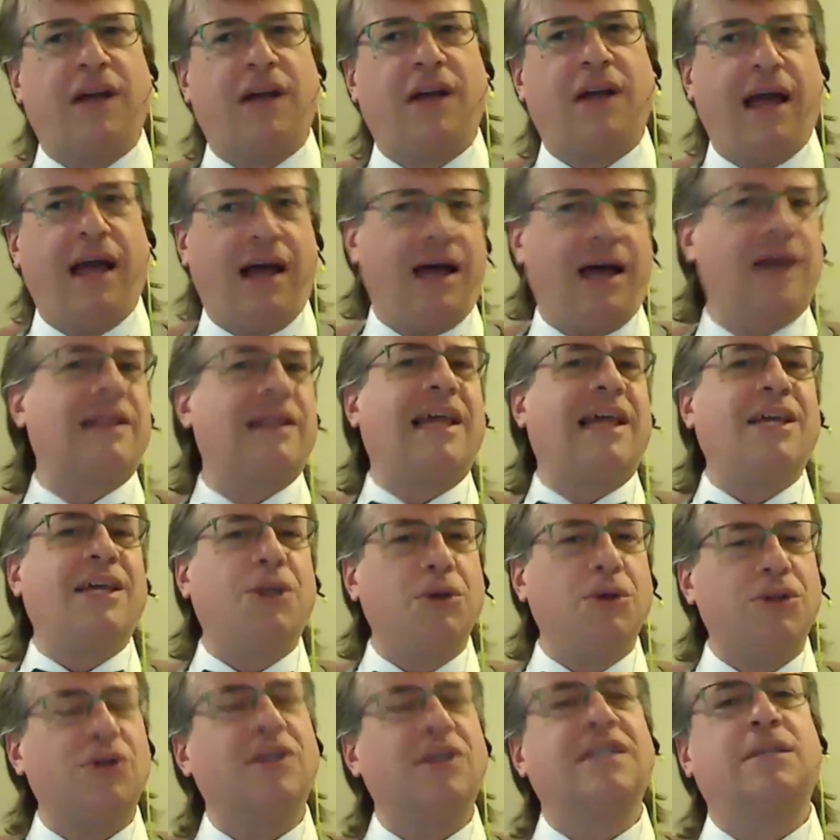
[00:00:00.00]
I'd like you
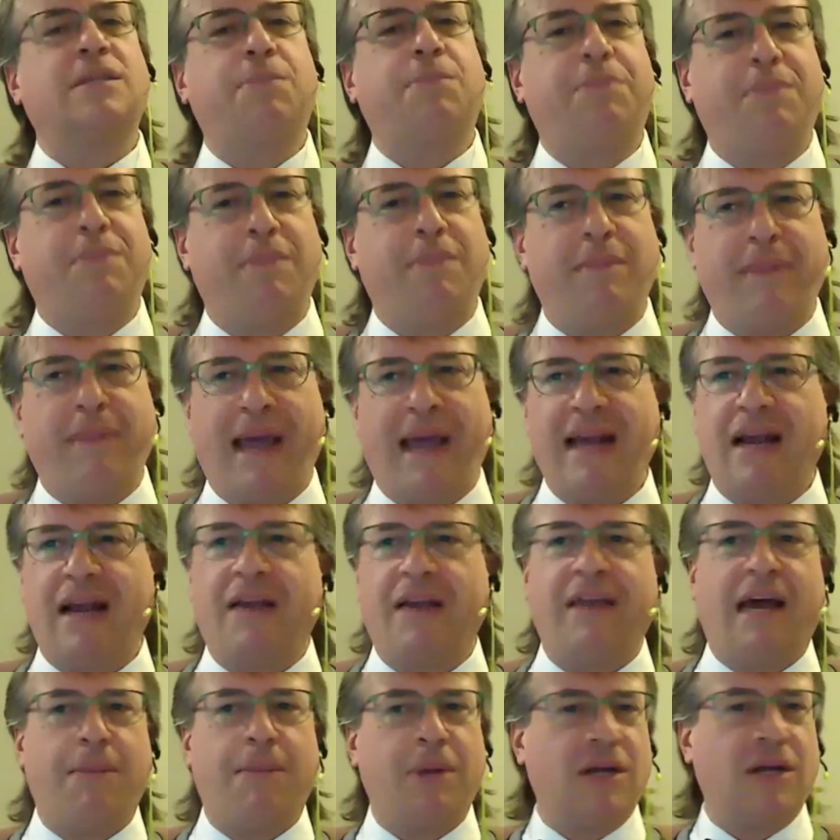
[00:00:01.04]
to expand on
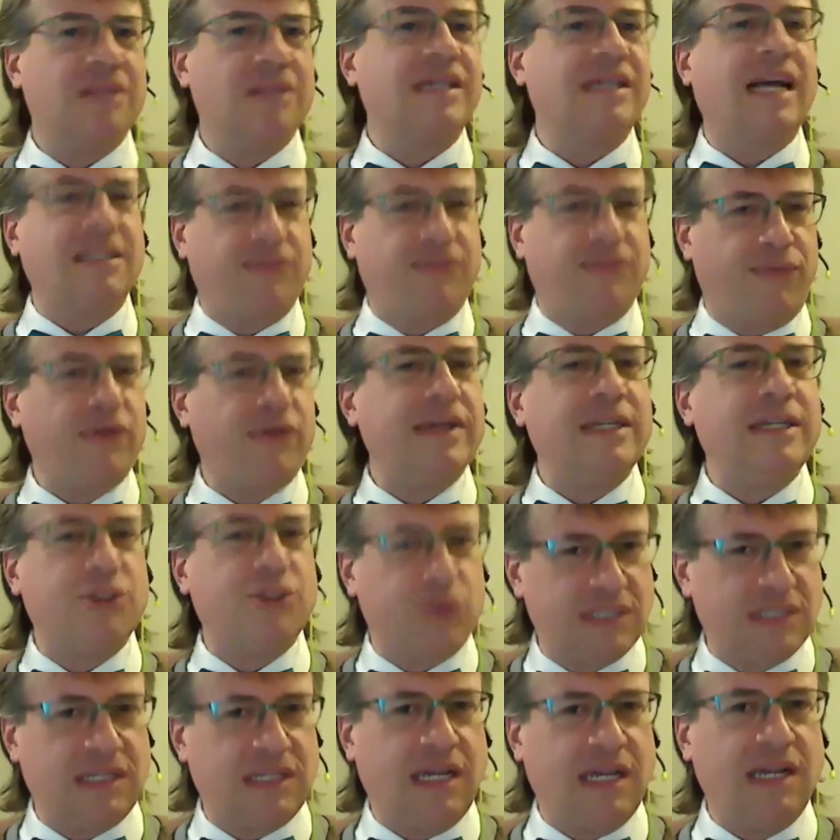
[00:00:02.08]
that because that's very
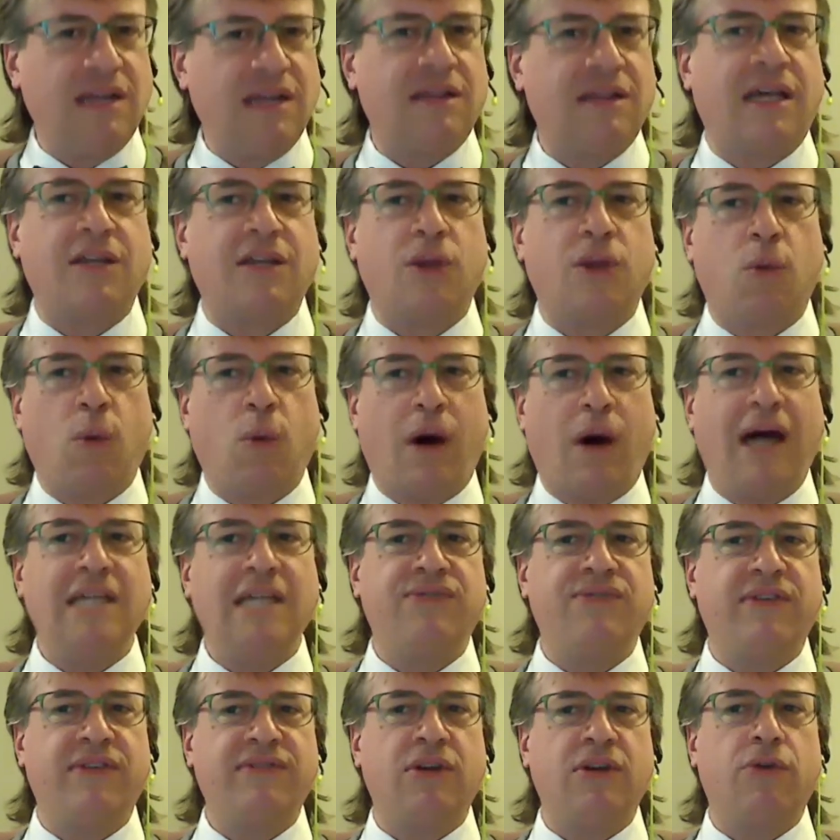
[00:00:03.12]
interesting, like the Wise
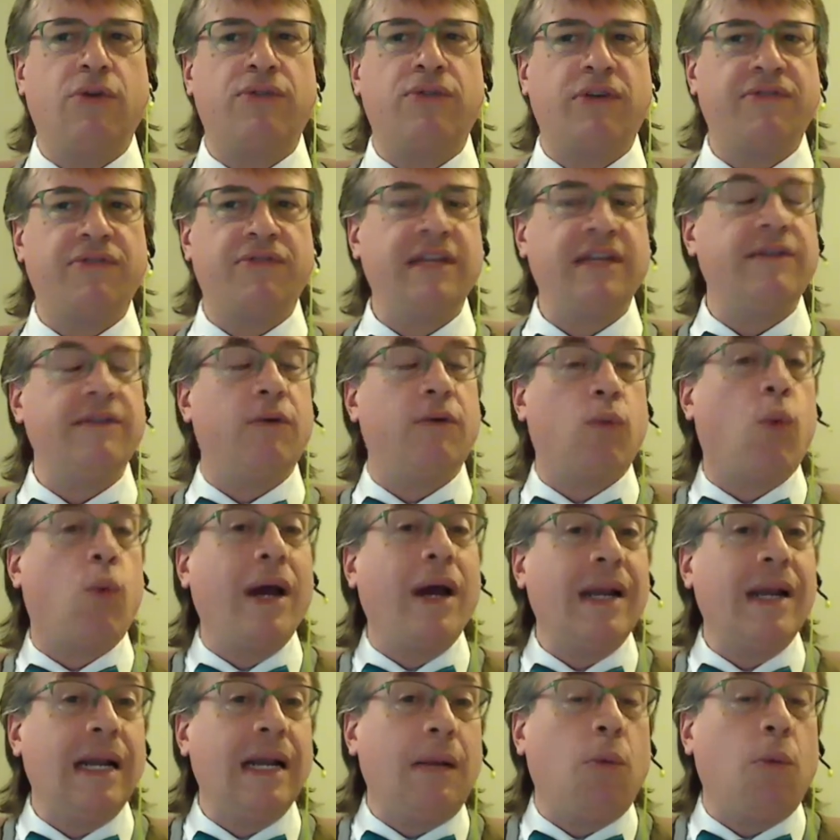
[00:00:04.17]
50 over 50.
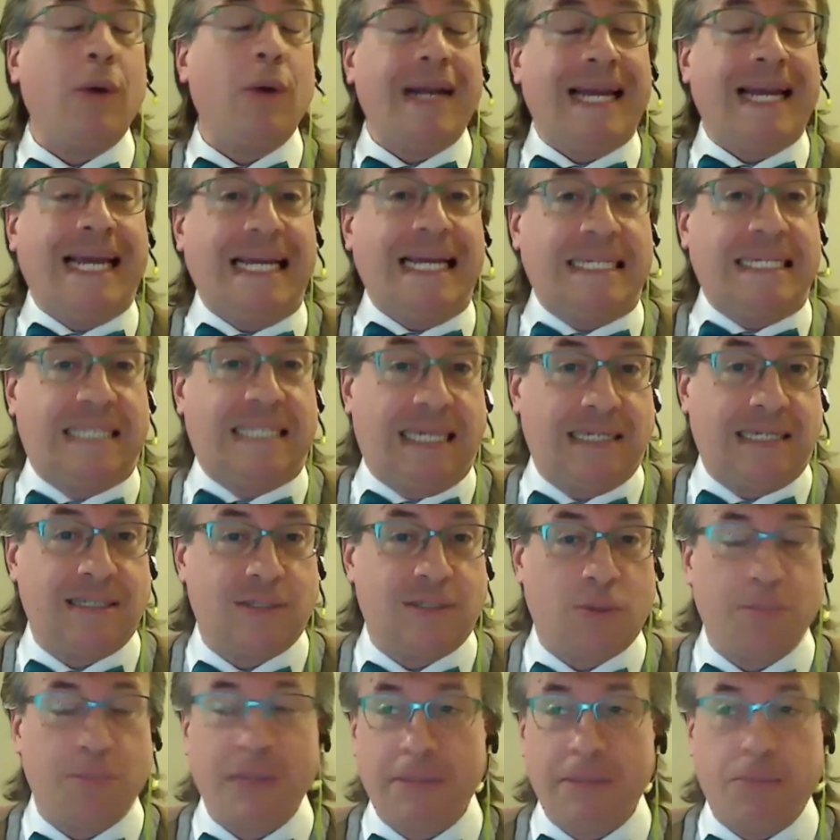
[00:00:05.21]
What is it?
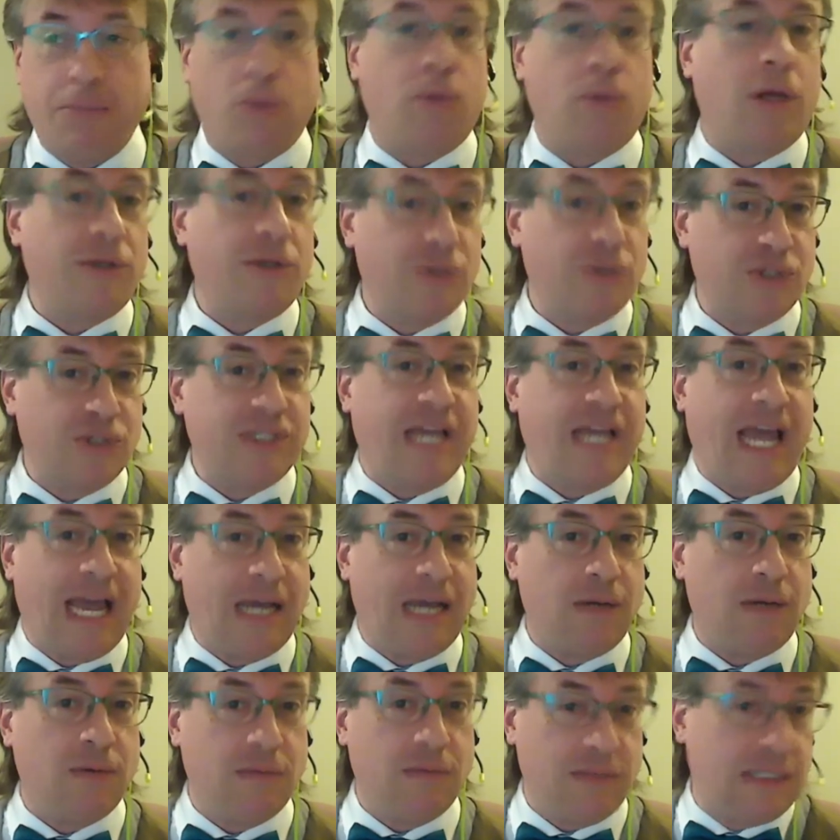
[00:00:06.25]
So people
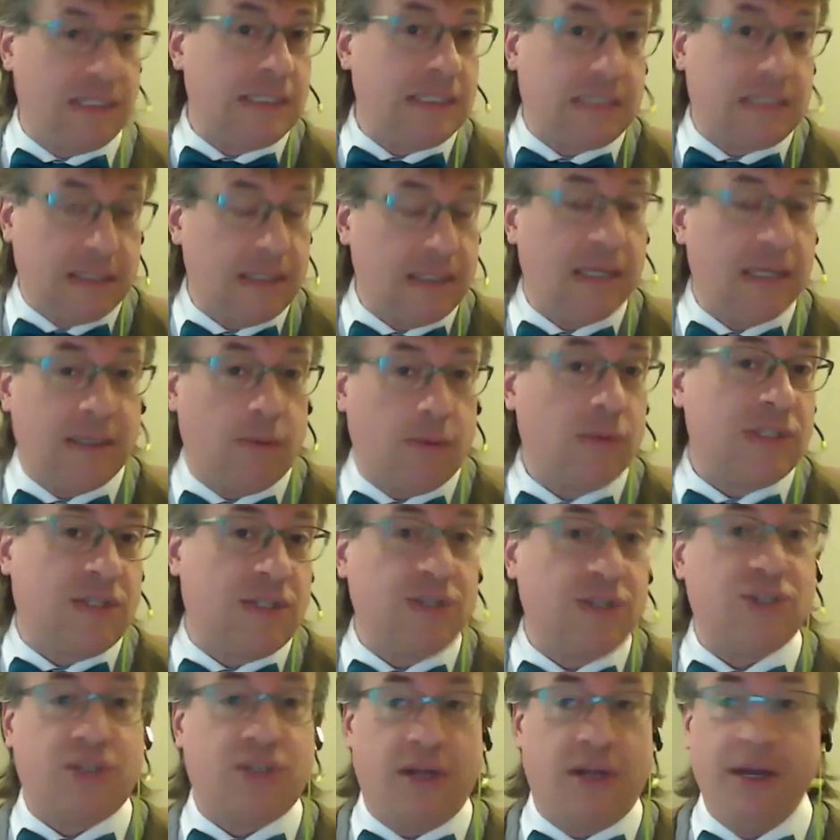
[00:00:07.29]
understand. It was
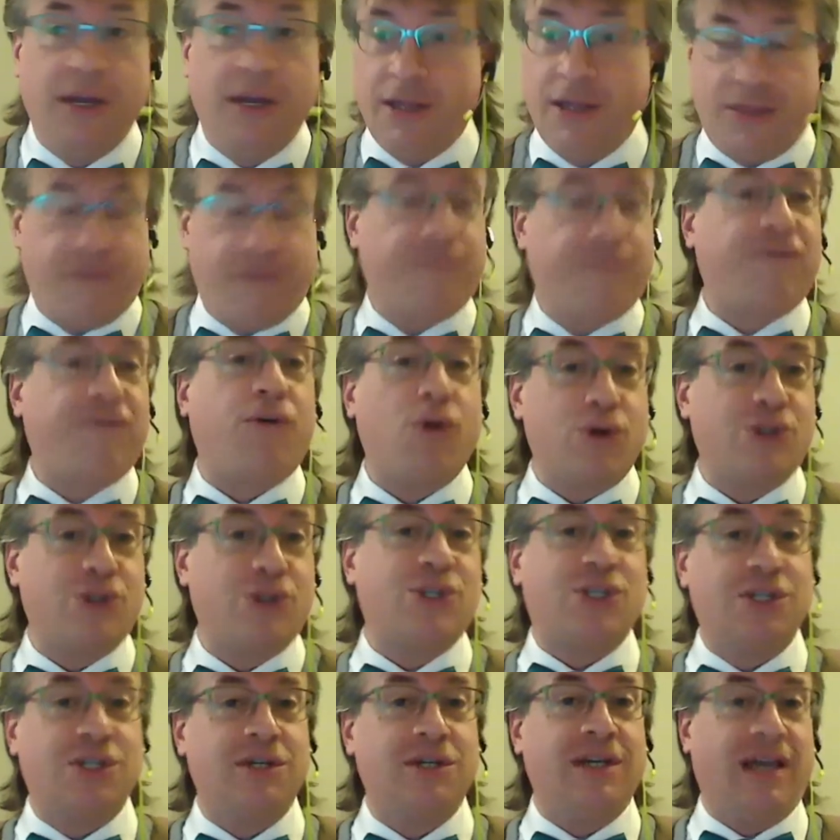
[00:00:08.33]
just the
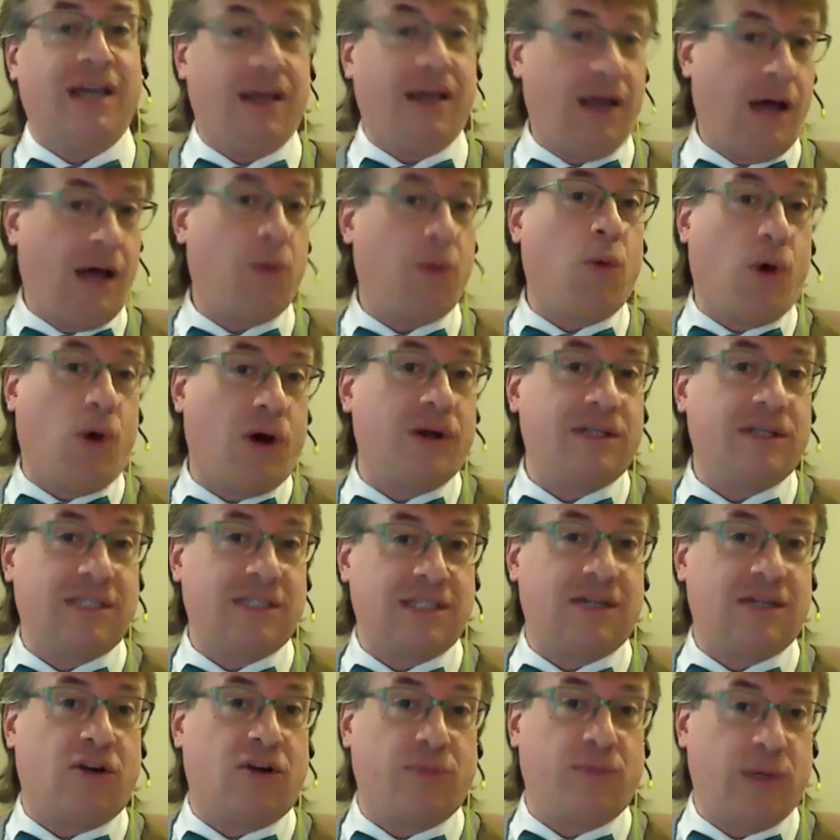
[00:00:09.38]
first awards
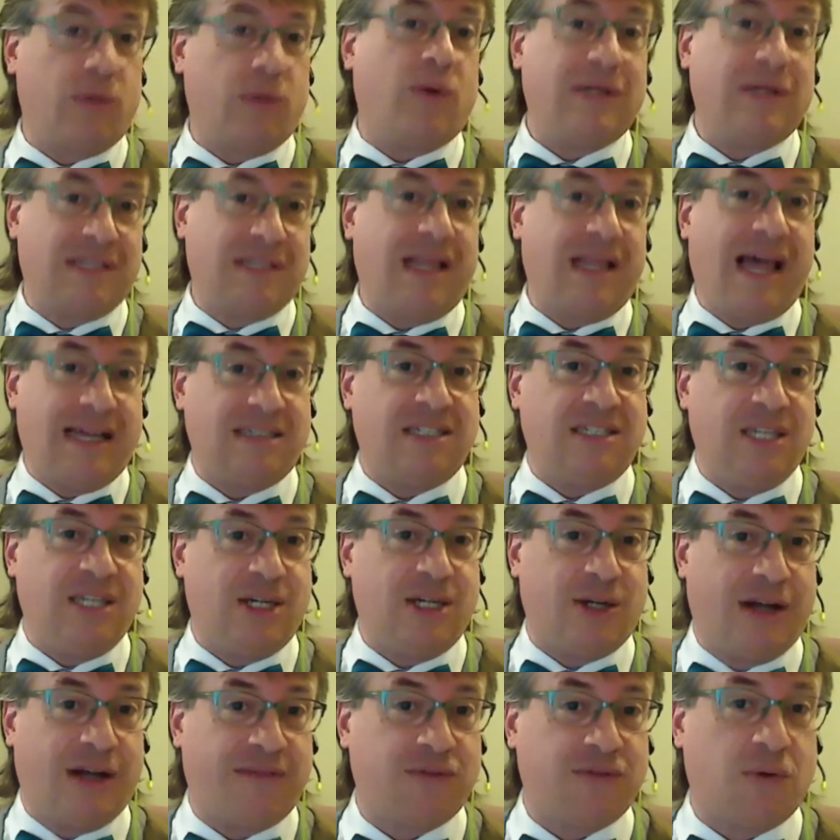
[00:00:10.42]
ceremony. It wasn't last
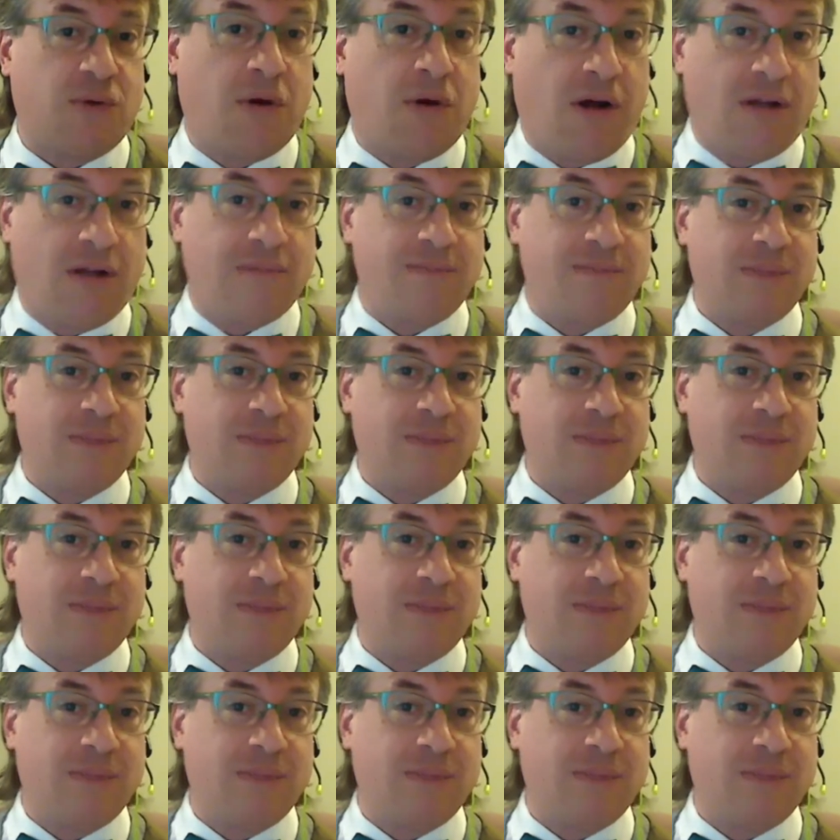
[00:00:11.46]
year after all.